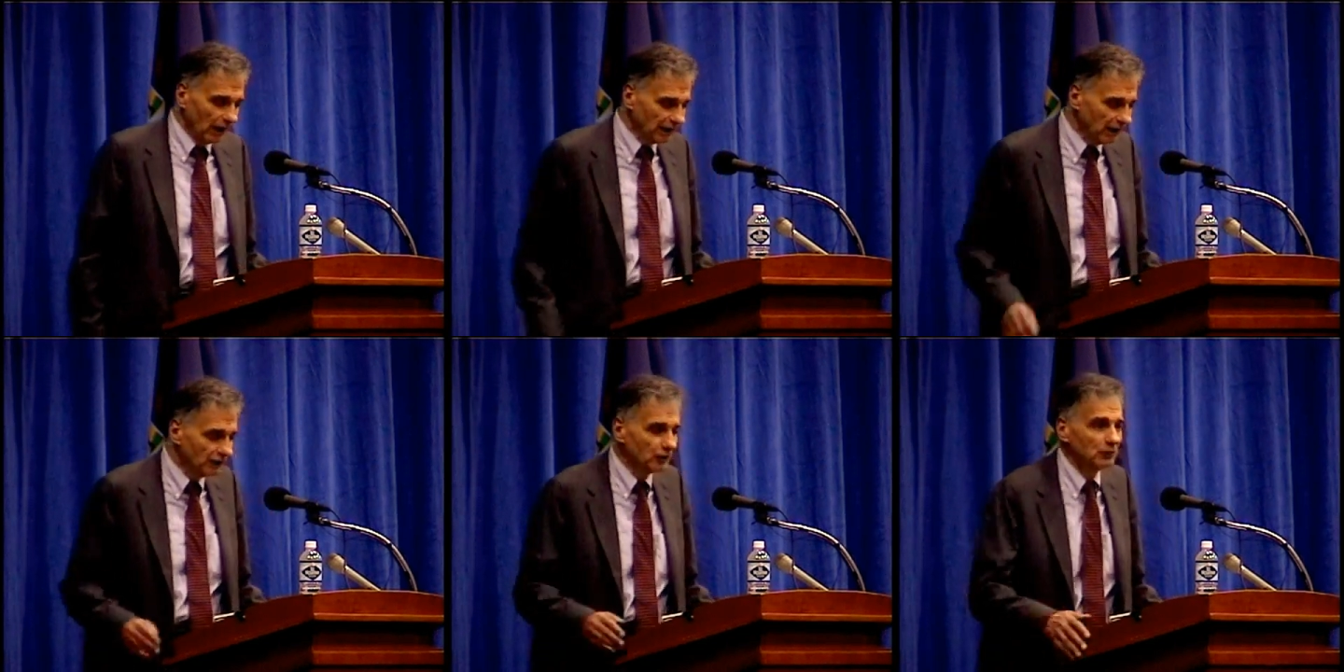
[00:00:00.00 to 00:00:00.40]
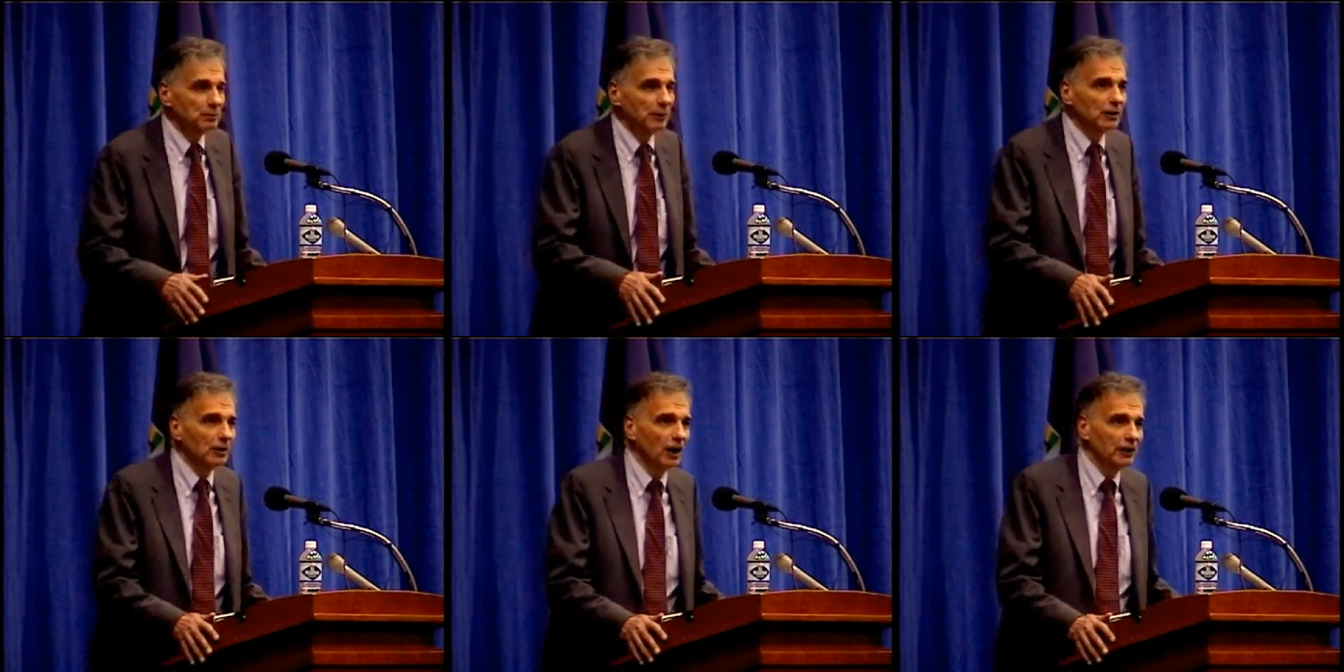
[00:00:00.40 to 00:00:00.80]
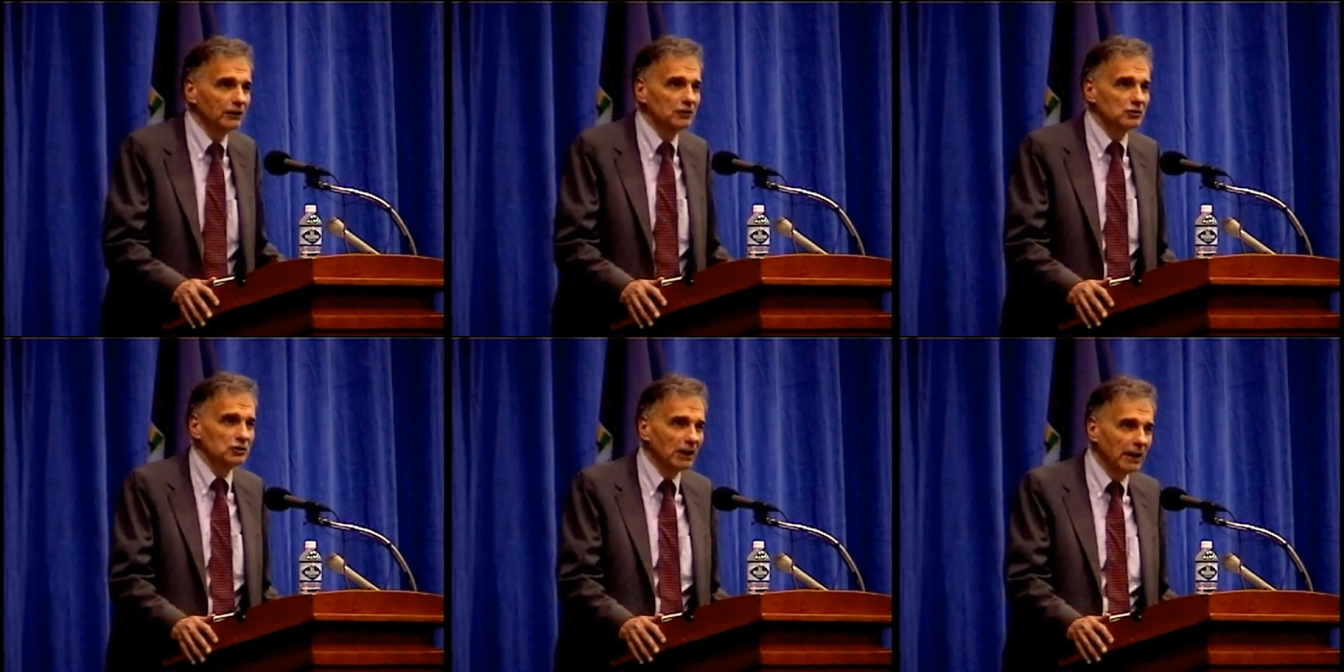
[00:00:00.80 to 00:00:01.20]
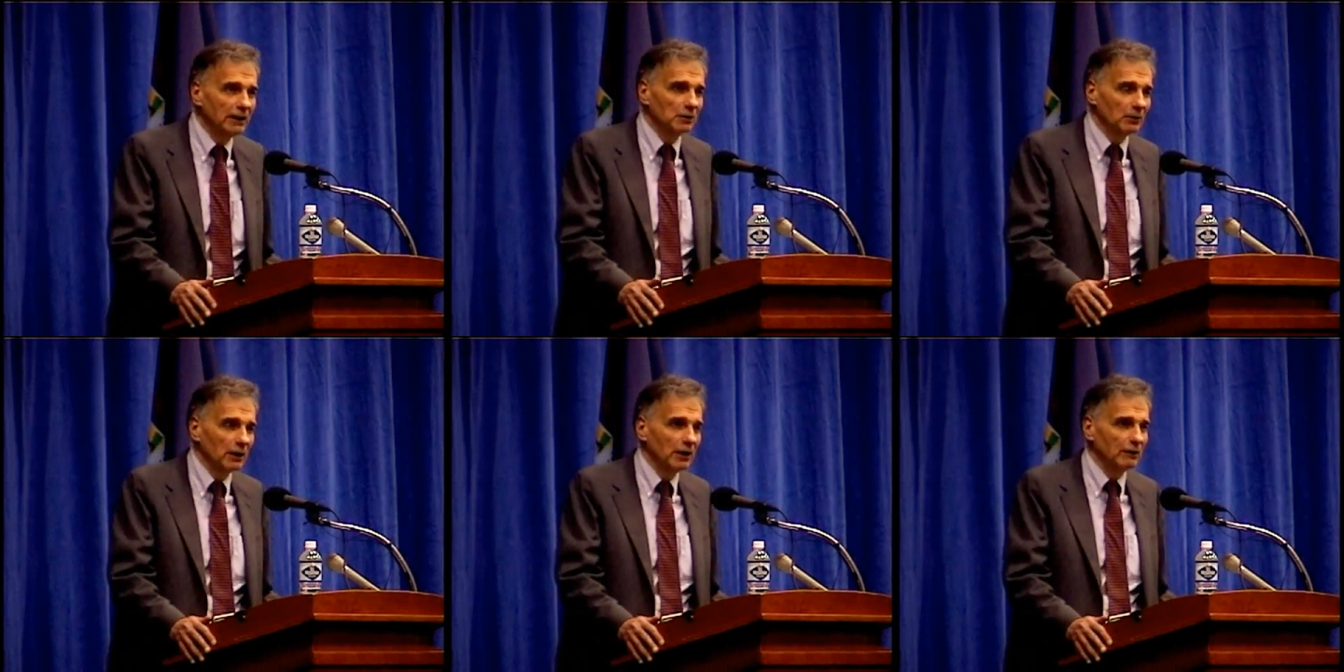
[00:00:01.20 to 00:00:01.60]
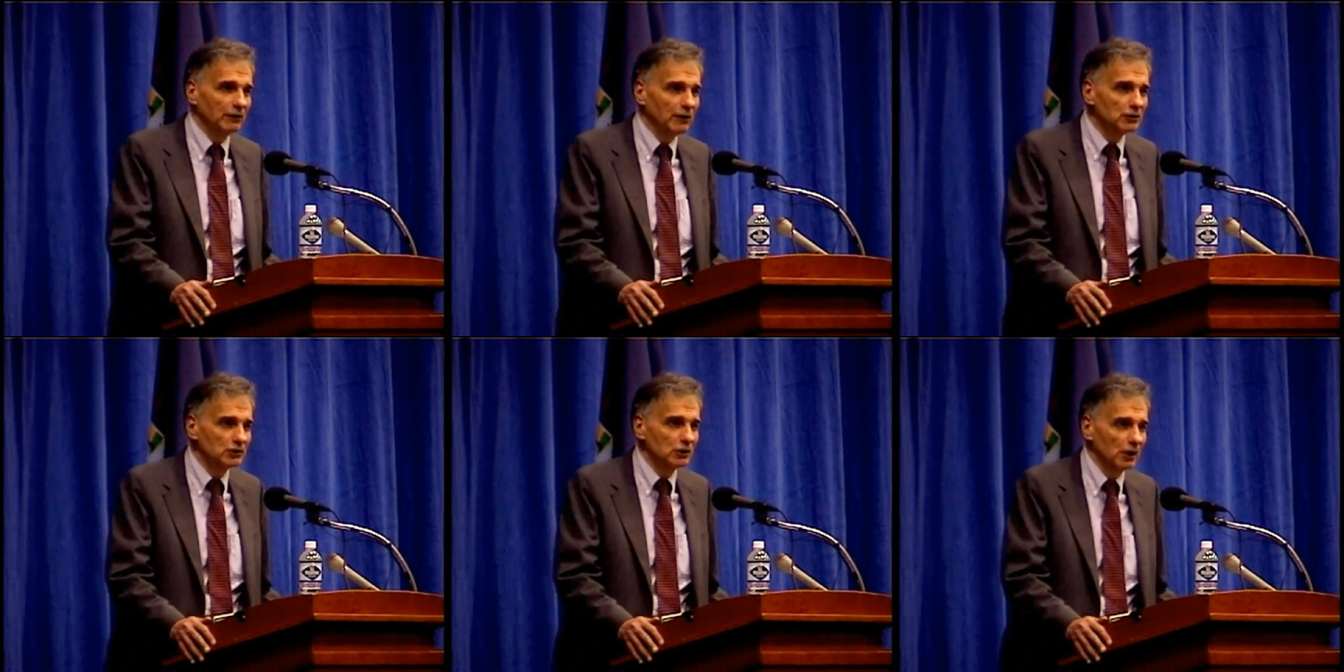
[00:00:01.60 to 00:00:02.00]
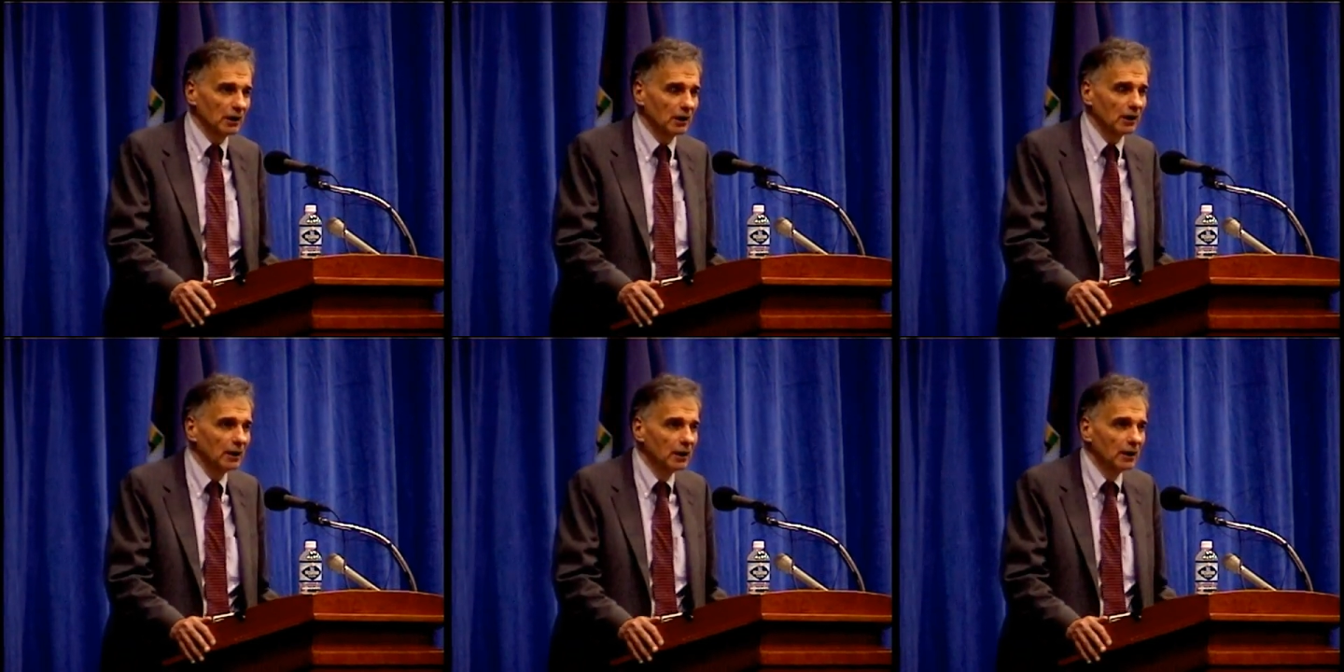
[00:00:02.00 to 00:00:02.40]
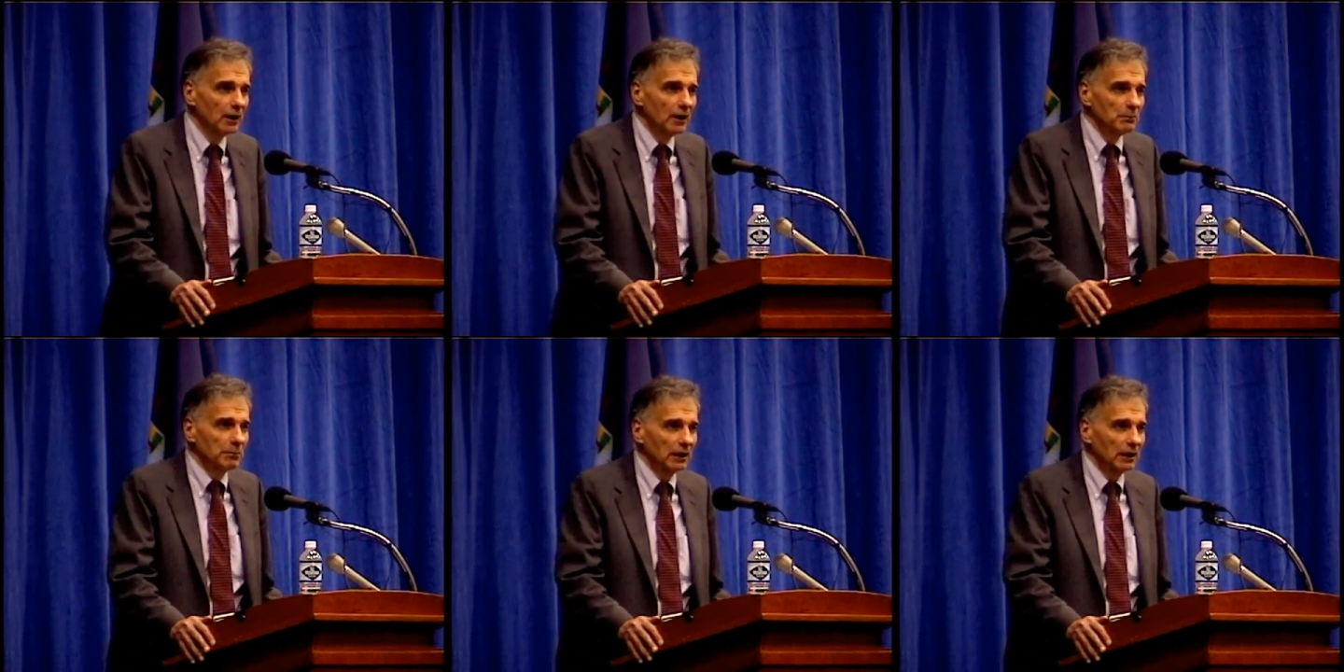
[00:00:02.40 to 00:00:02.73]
I guess it's because in January of this year,